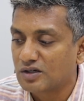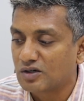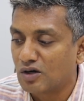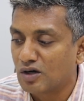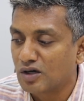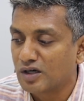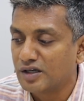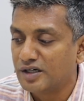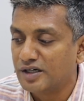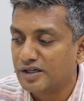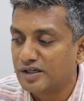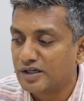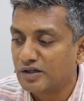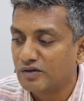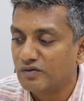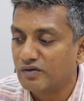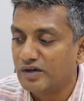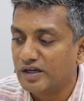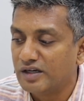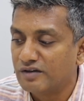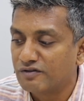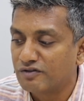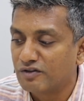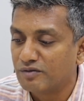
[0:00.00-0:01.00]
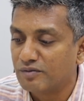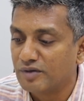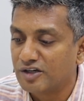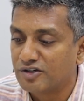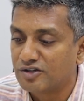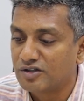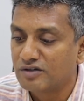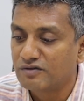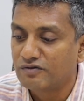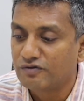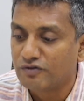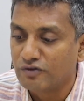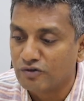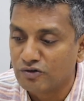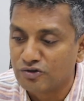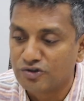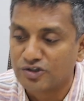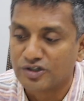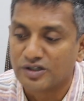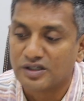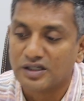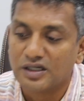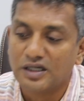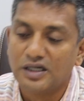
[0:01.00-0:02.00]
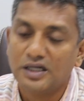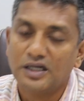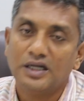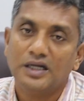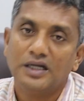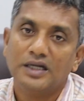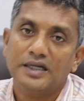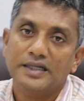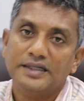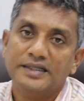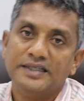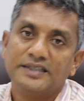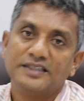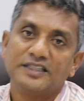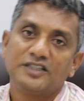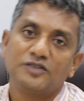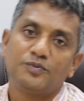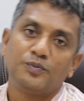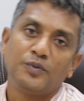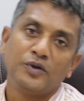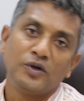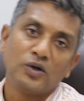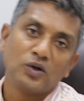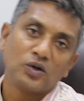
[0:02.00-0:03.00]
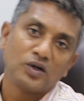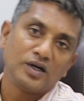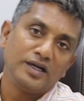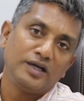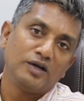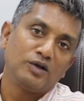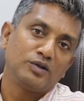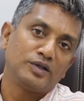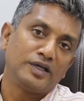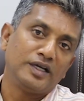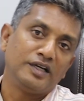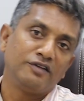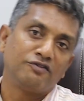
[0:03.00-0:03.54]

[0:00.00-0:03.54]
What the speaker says: cognitive information fusion. This is purely on the